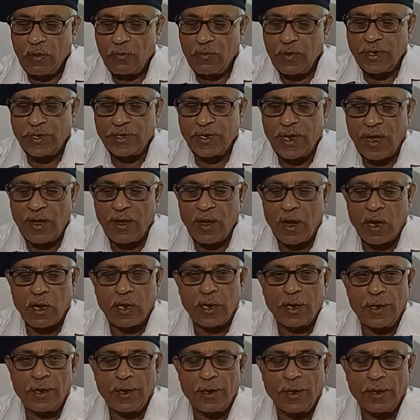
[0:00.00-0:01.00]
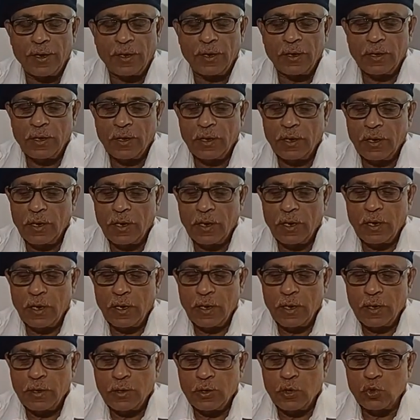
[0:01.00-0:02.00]
which can occur
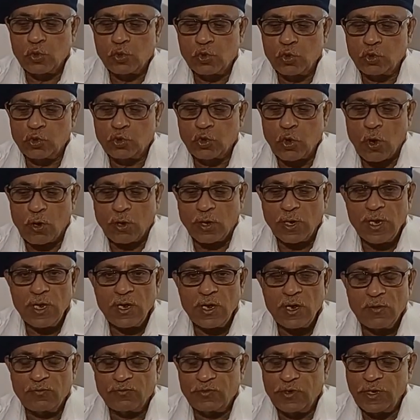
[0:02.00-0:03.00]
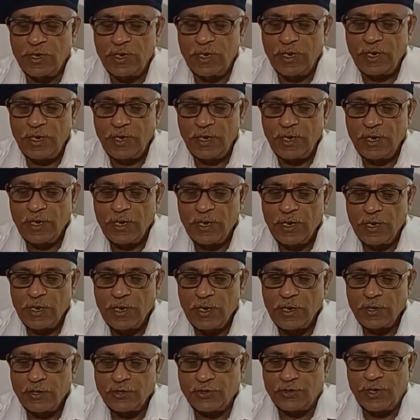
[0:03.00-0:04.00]
due to throttling of the
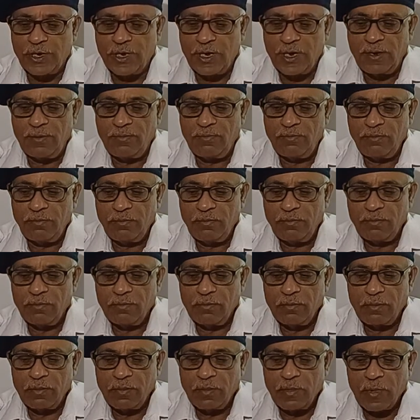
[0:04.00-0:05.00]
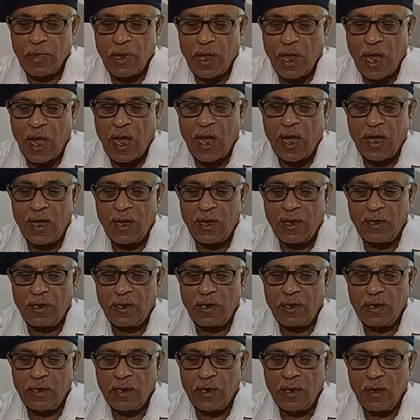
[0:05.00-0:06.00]
steam
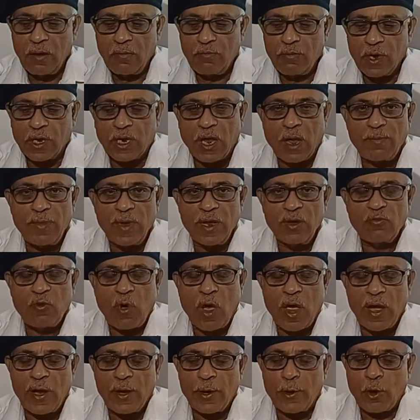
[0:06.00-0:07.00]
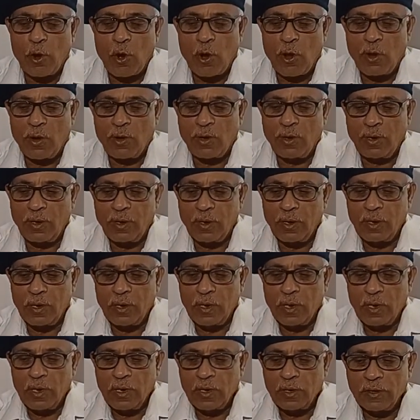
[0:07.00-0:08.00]
and becoming wire drawn,
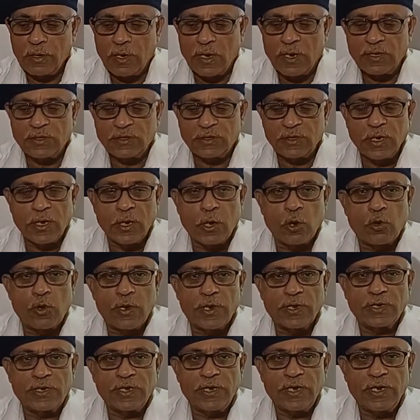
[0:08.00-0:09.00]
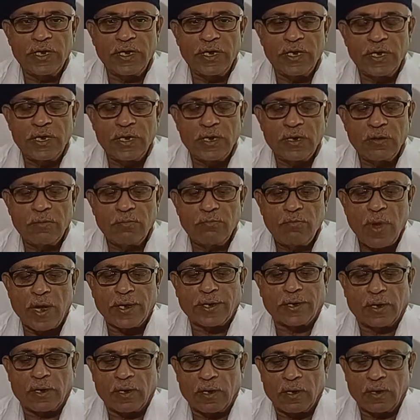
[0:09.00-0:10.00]
thus eroding the
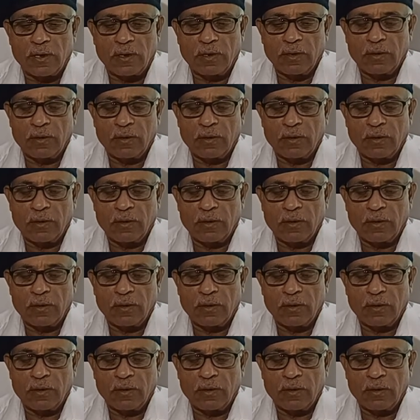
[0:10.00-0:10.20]
metal.